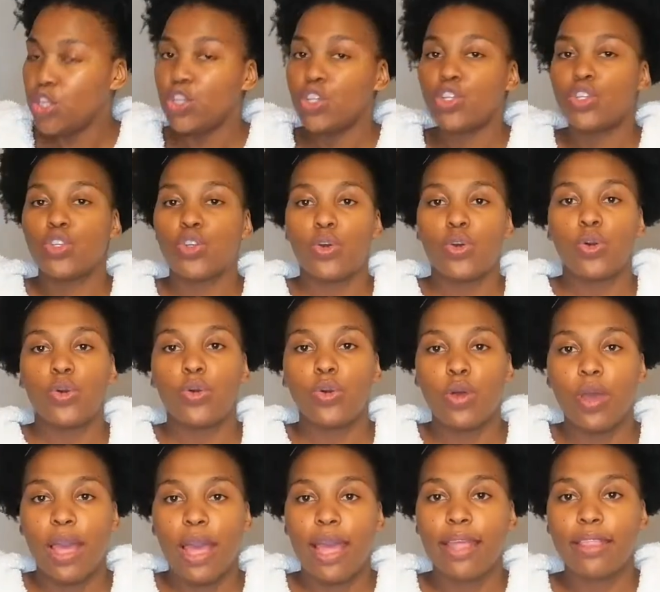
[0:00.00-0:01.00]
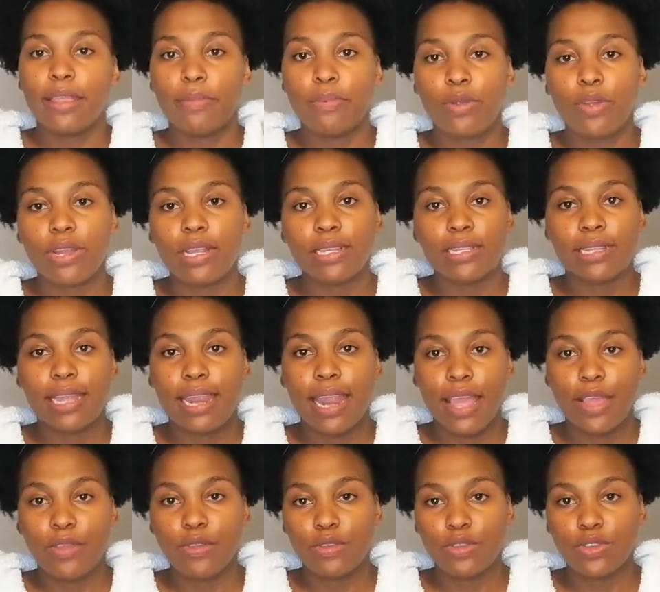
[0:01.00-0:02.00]
so the products that I
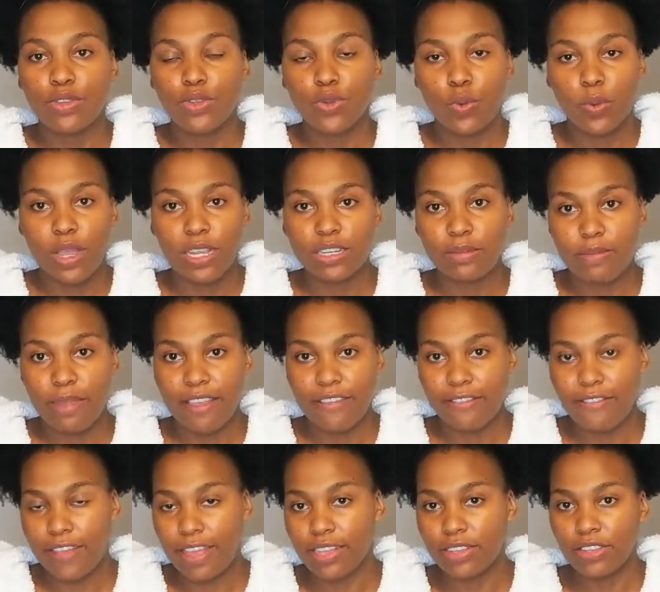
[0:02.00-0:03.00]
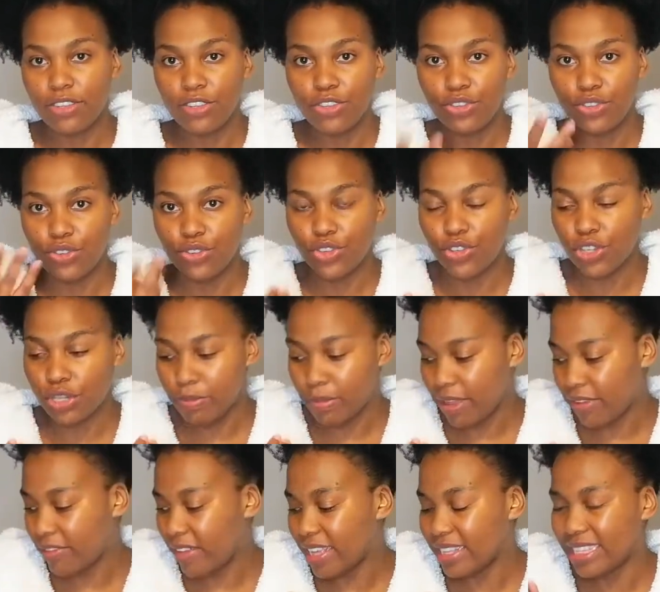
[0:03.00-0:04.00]
use to wash my face, just to treat my
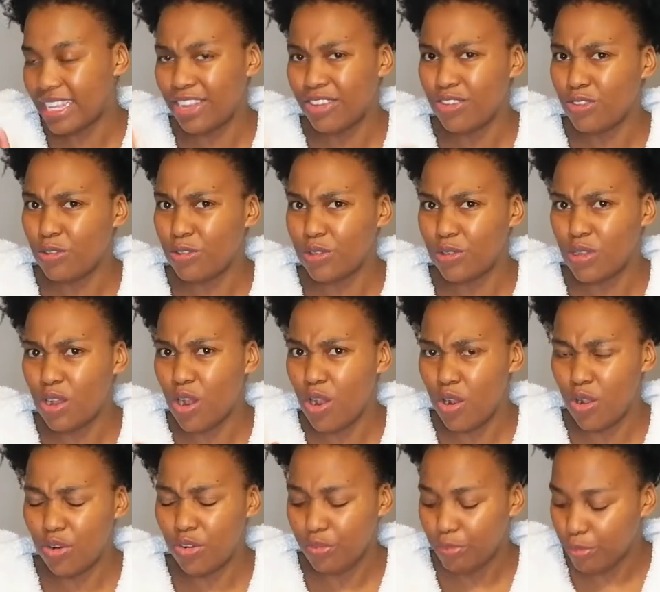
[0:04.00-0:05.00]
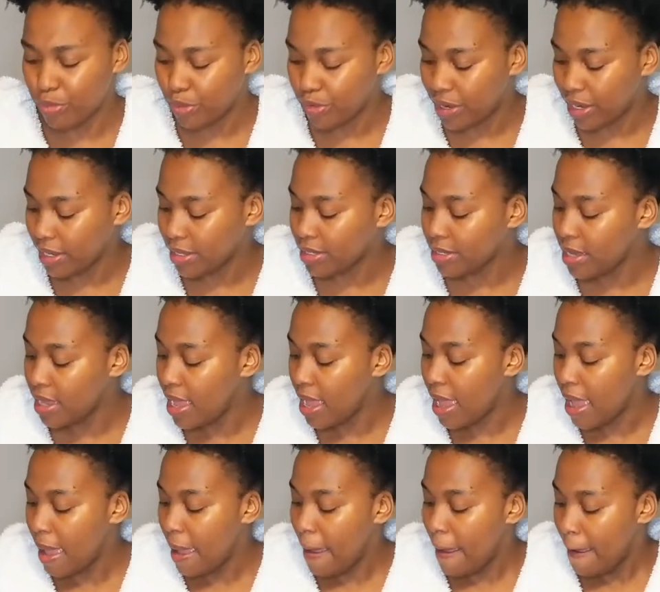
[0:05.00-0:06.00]
face, I don't use a lot of products.
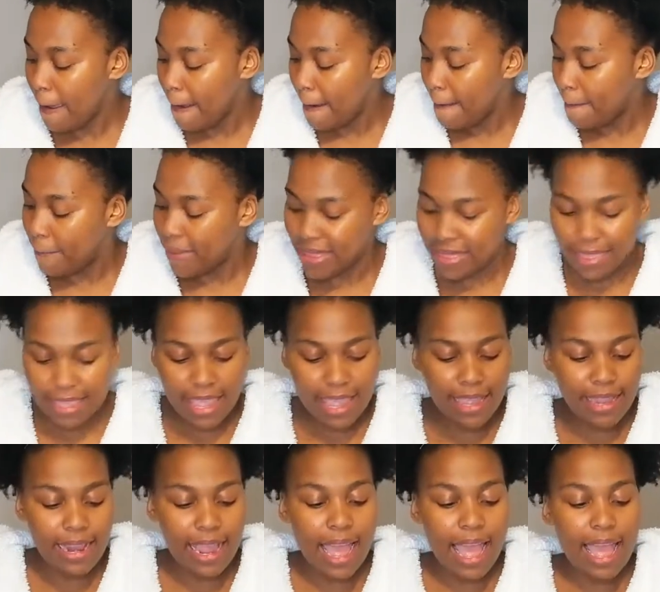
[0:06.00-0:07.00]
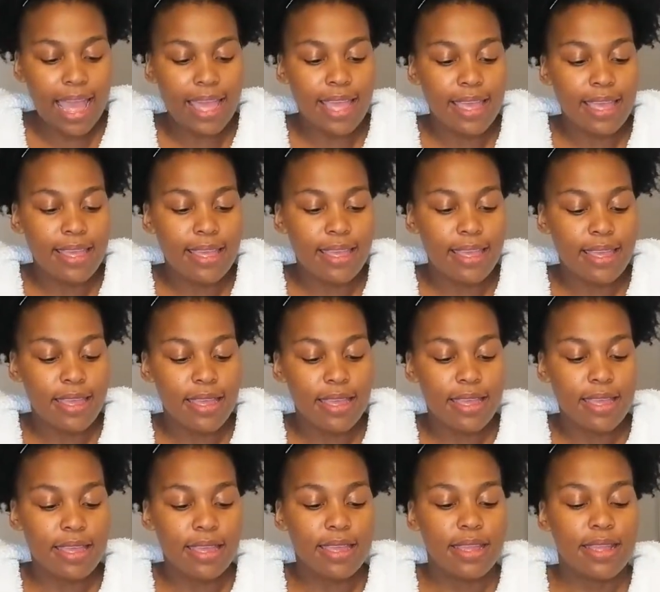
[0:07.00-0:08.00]
But then I
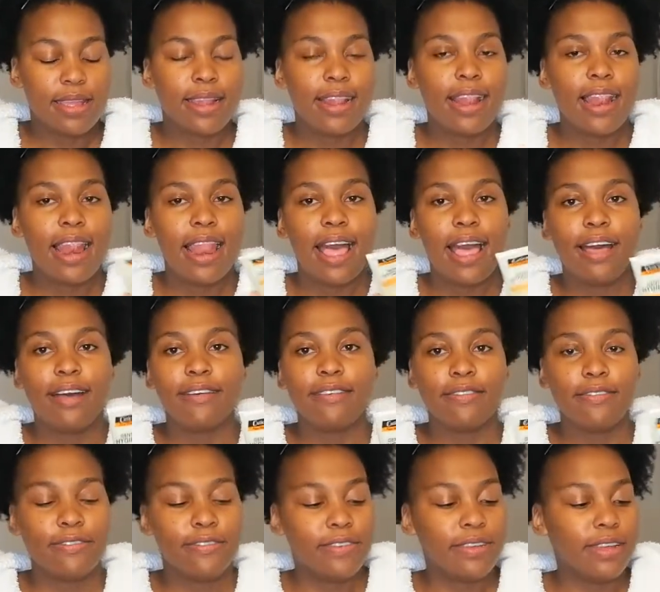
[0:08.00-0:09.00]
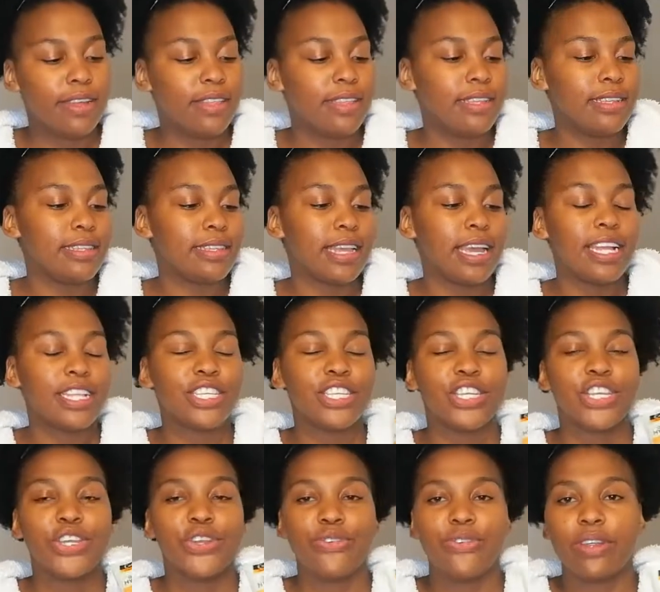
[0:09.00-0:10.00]
love this
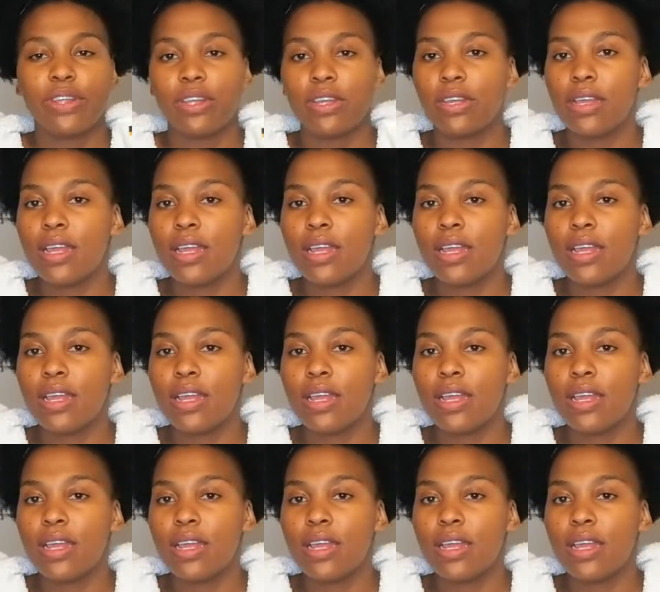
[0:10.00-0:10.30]
Katikura